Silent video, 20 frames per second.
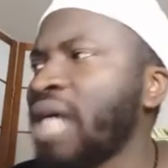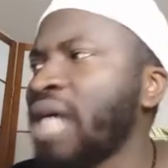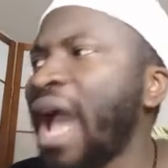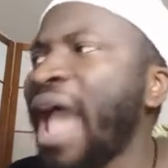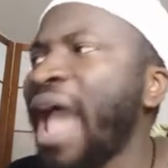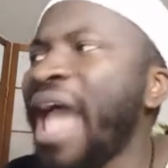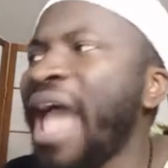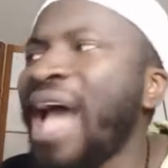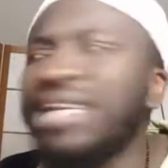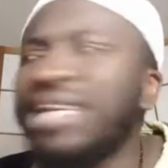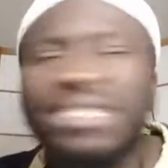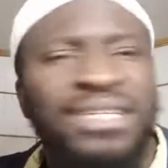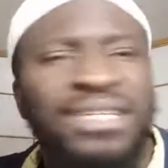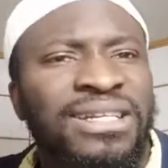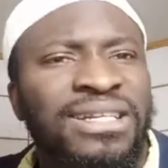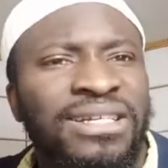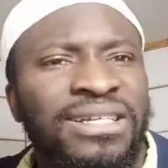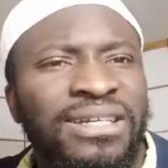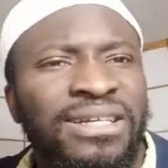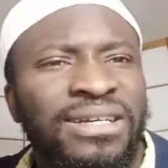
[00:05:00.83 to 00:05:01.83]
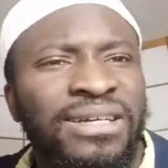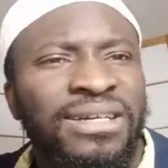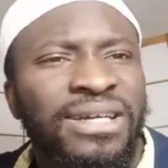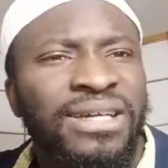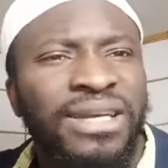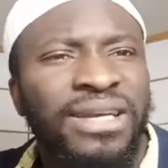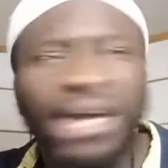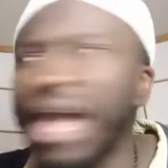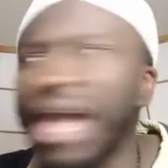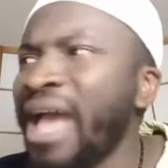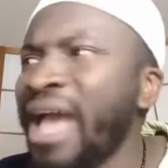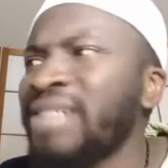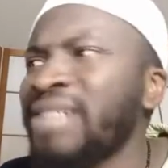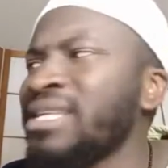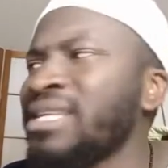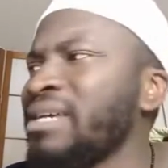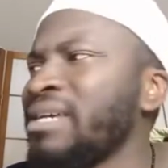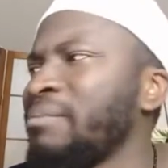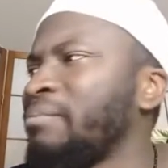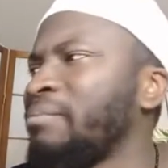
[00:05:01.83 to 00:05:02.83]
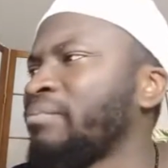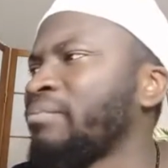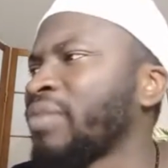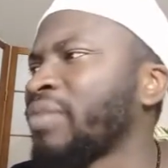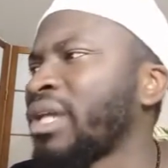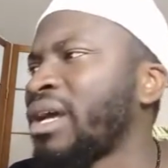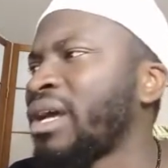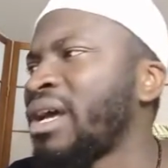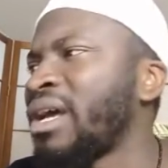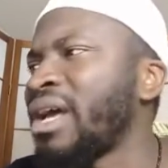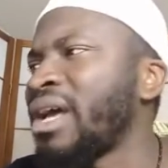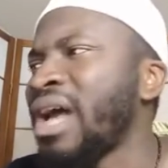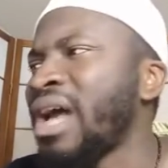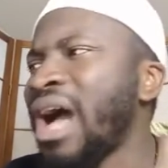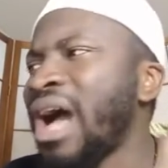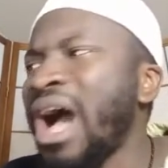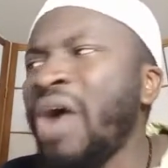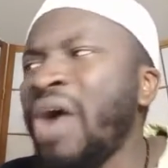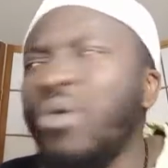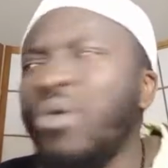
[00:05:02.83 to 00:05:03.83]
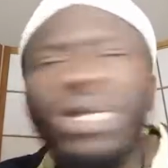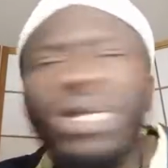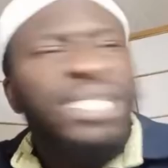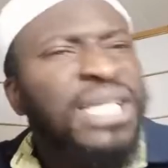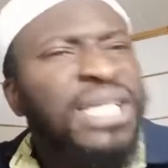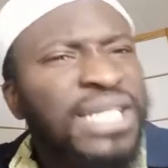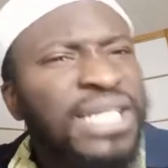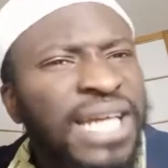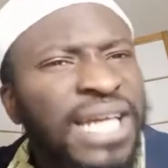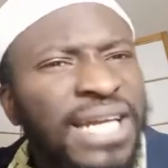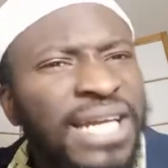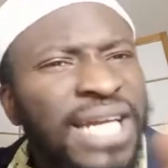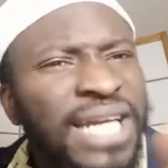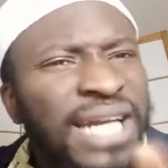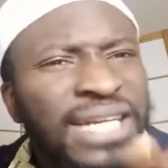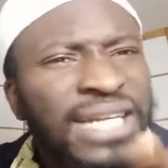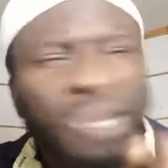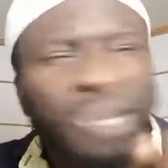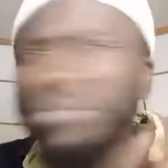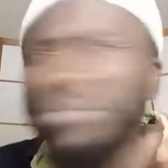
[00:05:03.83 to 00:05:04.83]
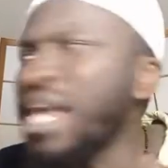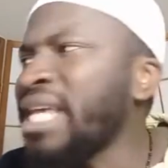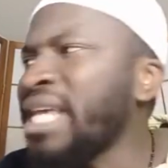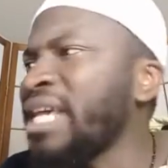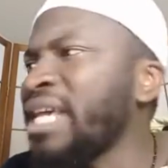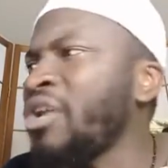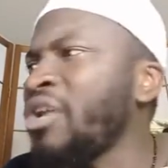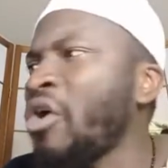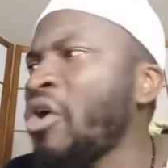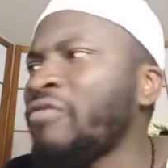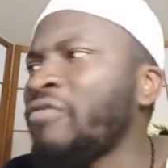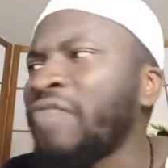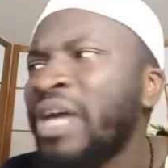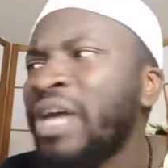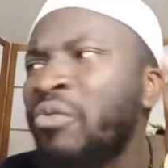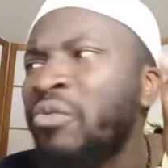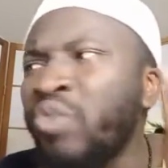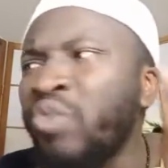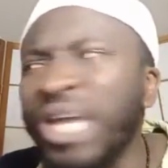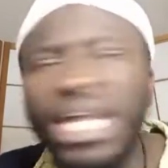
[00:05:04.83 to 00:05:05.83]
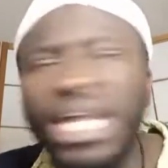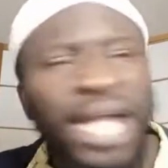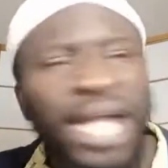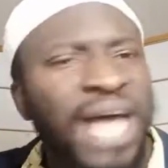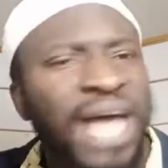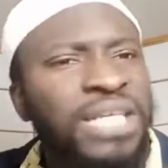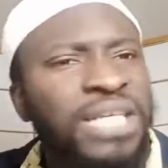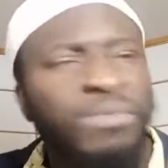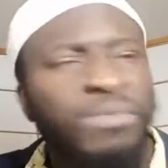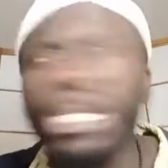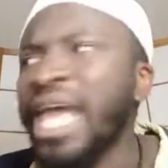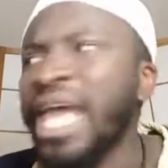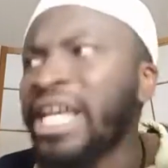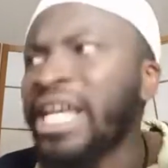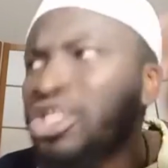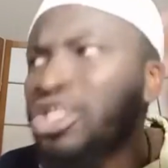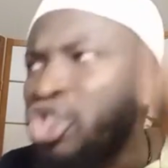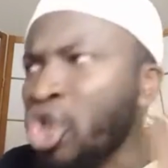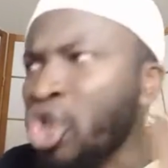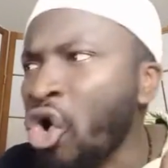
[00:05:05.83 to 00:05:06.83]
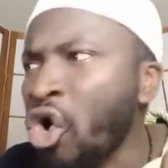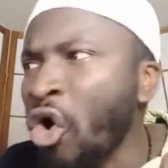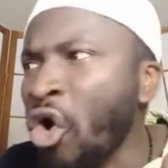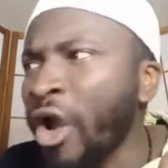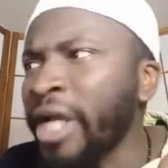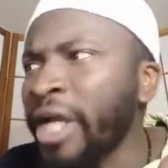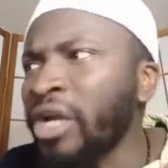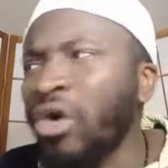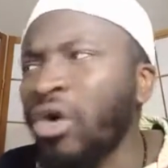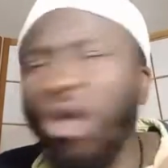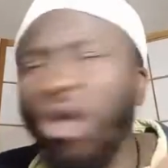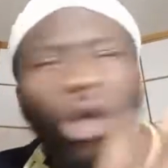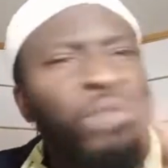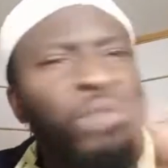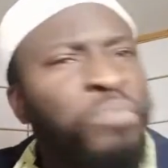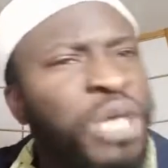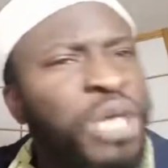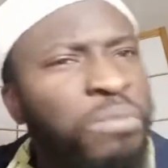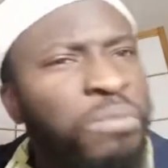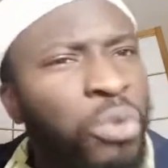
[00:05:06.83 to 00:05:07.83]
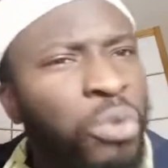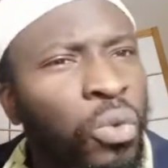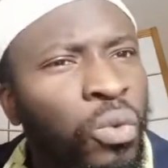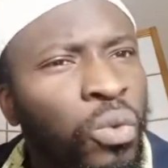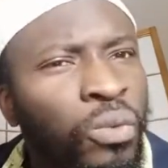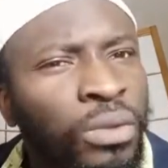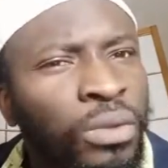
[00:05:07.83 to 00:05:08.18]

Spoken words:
I ask him, How it then that the making of a will has been enjoined on people?